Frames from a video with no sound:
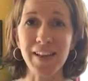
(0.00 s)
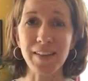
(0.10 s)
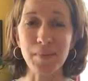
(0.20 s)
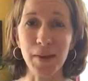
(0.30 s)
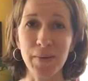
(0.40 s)

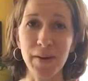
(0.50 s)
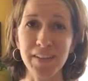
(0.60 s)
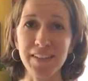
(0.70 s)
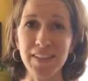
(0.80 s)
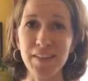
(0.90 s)
That's my
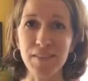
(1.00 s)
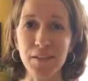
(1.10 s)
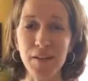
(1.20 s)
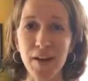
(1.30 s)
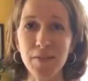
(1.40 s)
question. Do
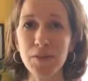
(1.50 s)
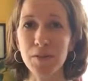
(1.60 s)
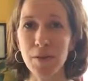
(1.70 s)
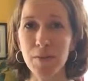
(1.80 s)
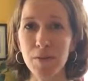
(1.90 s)
you have a
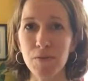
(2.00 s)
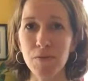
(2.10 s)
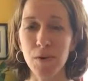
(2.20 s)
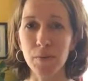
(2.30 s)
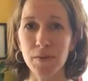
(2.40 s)
dream that
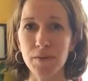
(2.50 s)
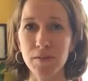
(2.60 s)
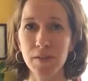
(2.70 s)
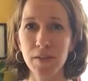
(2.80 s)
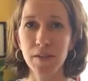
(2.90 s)
you've
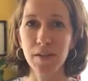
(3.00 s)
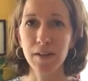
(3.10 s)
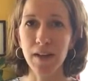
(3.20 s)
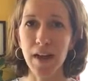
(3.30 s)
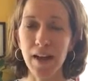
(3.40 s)
always
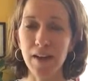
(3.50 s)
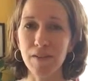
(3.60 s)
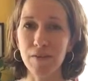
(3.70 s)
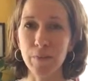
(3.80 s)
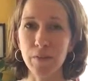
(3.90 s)

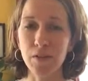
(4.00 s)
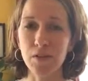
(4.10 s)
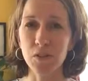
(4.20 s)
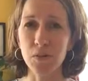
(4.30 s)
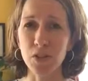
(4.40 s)
had from
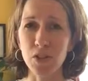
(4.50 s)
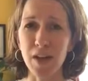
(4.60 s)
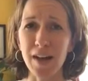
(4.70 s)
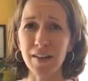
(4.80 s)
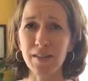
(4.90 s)
since you were a
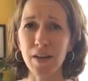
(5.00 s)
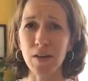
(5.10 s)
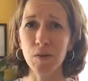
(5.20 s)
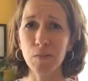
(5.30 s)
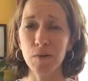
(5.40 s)
child? I
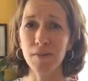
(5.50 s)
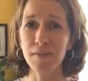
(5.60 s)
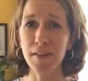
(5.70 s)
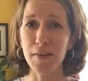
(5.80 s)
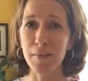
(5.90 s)
know both
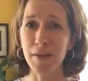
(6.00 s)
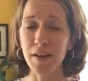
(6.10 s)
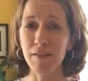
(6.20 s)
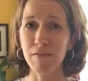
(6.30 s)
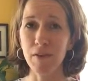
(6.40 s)
of them
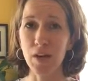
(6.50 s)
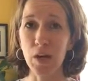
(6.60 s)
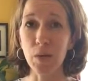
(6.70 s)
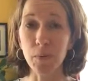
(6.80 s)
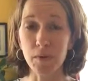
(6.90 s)
have
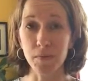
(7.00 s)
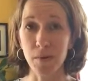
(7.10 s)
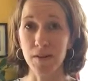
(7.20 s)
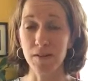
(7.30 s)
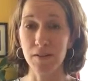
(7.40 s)
always
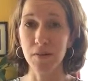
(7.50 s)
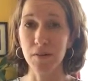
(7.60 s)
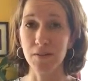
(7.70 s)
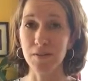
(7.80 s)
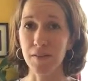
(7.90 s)
wanted to do
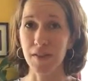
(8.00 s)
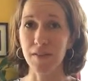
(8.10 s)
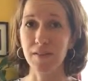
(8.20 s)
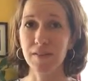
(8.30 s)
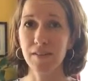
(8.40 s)
those
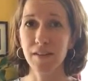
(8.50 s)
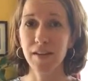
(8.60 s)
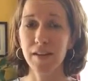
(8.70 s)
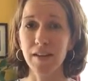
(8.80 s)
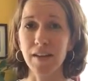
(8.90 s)
things,
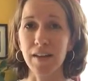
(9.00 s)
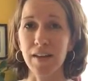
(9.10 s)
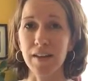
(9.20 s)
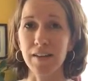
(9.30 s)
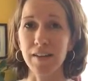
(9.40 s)

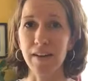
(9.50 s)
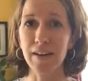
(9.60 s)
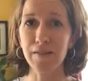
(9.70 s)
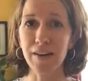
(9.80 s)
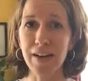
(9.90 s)
and uh, I
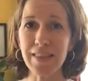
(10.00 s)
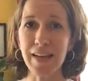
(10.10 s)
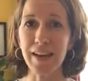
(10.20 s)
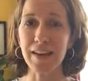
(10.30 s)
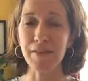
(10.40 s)
never had
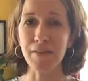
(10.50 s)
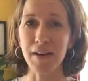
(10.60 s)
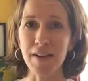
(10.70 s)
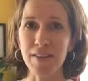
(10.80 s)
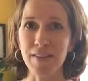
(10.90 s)
that. I never
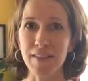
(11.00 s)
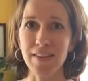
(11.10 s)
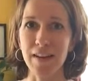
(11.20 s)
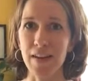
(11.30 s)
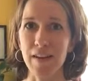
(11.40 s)
had
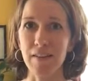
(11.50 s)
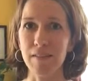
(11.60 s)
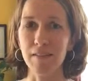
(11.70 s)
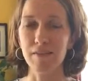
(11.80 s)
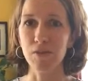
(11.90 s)
anything that I
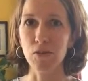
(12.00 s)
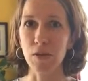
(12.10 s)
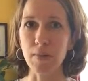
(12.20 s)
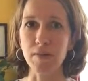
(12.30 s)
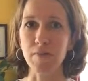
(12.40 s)

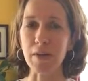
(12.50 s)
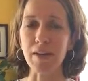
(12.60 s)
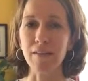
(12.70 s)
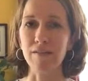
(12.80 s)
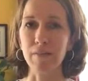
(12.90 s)
dreamed of
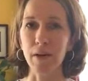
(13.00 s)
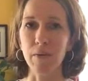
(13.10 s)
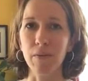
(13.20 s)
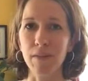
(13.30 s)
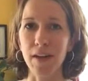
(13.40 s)
being for my
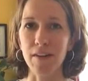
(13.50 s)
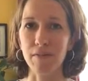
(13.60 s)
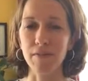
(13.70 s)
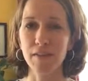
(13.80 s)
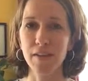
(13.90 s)
whole
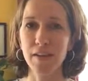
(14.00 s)
life.